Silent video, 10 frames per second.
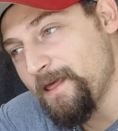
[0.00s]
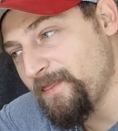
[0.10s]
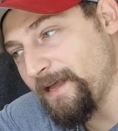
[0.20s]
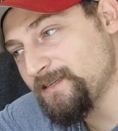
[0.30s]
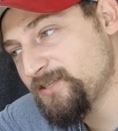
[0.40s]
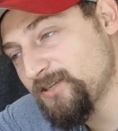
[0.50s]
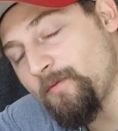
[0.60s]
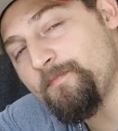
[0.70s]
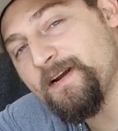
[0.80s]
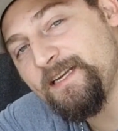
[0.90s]
That
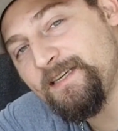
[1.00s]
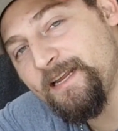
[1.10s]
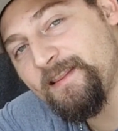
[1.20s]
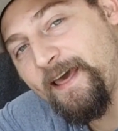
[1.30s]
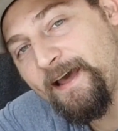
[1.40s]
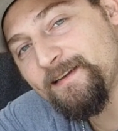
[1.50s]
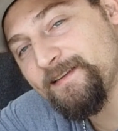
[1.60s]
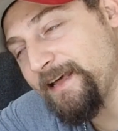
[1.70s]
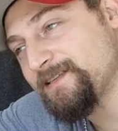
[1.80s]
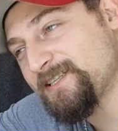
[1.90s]
somebody did that.
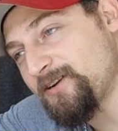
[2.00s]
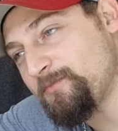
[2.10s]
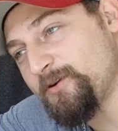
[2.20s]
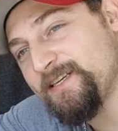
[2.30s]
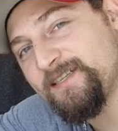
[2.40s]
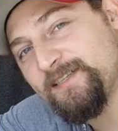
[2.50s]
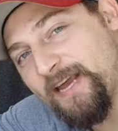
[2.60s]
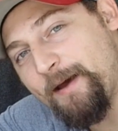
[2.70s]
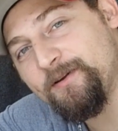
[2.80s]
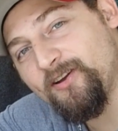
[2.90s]
That somebody
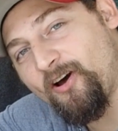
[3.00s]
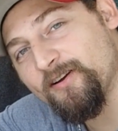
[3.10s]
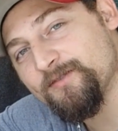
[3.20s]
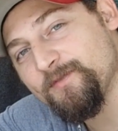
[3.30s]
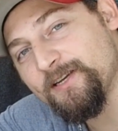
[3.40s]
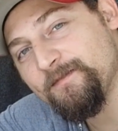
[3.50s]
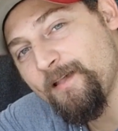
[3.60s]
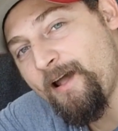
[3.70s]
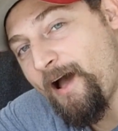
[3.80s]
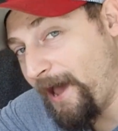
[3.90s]
sabotaged me.
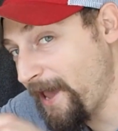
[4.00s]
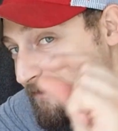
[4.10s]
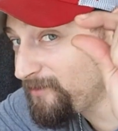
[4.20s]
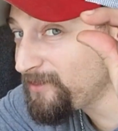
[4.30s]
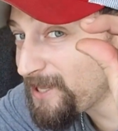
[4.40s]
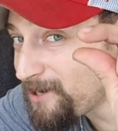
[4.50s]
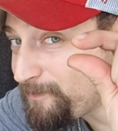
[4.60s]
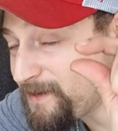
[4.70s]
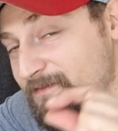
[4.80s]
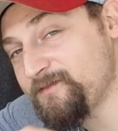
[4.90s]
I have a
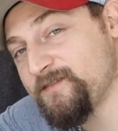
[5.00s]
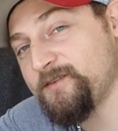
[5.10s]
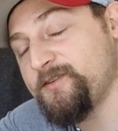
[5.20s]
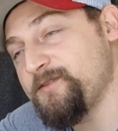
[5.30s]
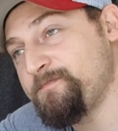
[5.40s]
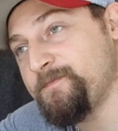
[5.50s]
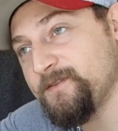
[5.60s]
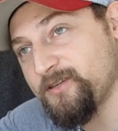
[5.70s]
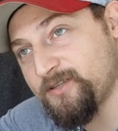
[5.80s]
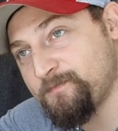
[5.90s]
little bit of
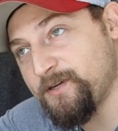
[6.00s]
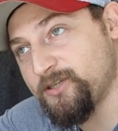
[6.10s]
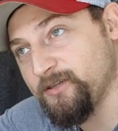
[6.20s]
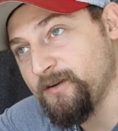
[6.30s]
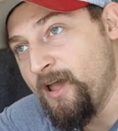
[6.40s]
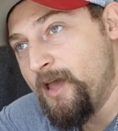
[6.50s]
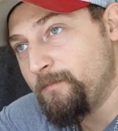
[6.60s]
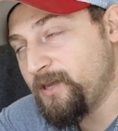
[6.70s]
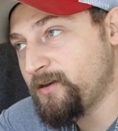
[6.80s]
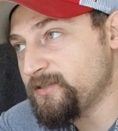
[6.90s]
suspicion
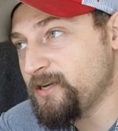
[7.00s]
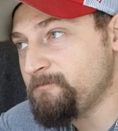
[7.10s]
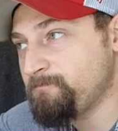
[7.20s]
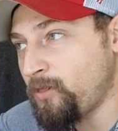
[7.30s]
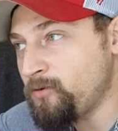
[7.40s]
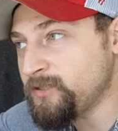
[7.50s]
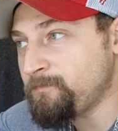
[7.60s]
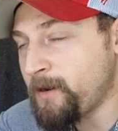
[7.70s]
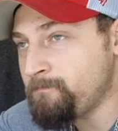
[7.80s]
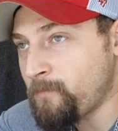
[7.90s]
because it blows
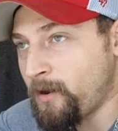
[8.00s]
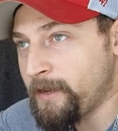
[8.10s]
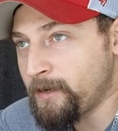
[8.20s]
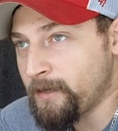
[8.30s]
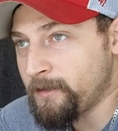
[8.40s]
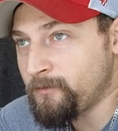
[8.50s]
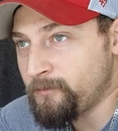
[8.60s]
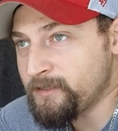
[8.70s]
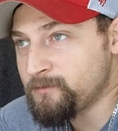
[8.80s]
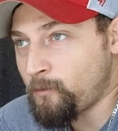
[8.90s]
my mind. And the
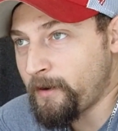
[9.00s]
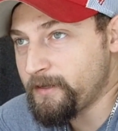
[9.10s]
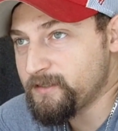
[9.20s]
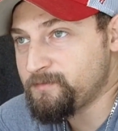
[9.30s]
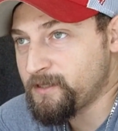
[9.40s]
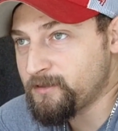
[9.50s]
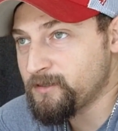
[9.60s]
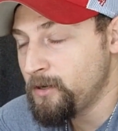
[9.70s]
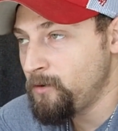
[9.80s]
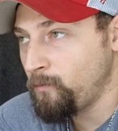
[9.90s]
reason why is
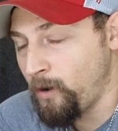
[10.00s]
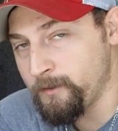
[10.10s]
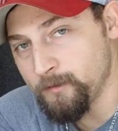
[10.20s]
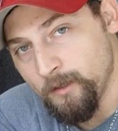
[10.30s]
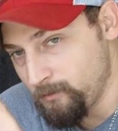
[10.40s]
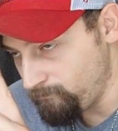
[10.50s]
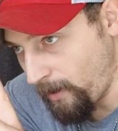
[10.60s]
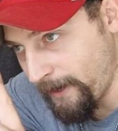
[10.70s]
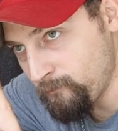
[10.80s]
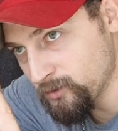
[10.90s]
because, one,
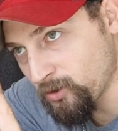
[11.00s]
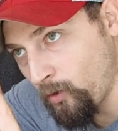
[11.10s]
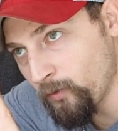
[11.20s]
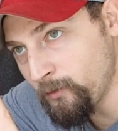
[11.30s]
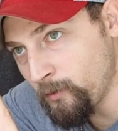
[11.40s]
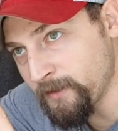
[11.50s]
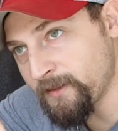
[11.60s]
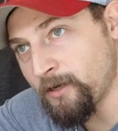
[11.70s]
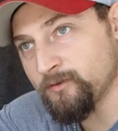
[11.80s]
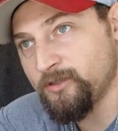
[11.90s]
mine was the only one
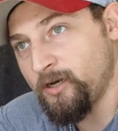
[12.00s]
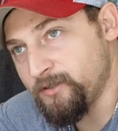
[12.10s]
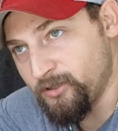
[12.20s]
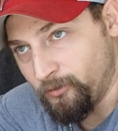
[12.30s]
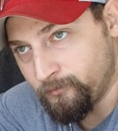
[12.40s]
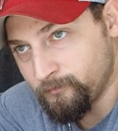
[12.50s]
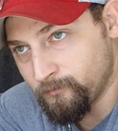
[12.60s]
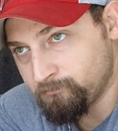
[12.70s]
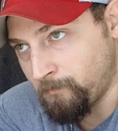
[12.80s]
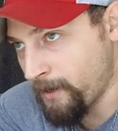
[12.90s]
that was done to.
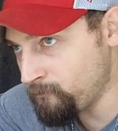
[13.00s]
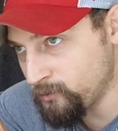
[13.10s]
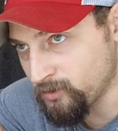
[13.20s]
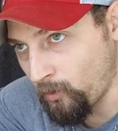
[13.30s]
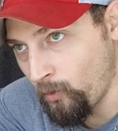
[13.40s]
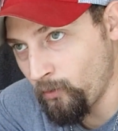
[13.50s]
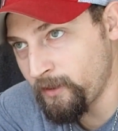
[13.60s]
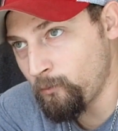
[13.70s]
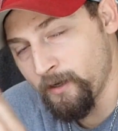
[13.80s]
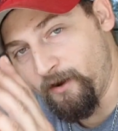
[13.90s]
Mine was the
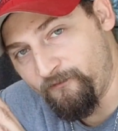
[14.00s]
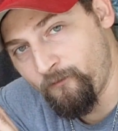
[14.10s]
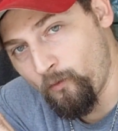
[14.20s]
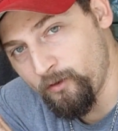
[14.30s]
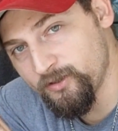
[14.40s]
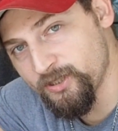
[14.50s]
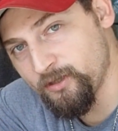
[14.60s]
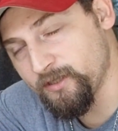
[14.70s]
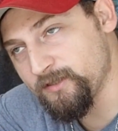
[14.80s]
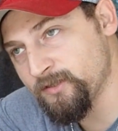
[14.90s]
only one out of 4
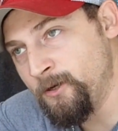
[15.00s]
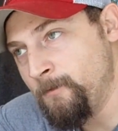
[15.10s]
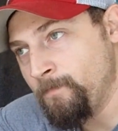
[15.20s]
chilies.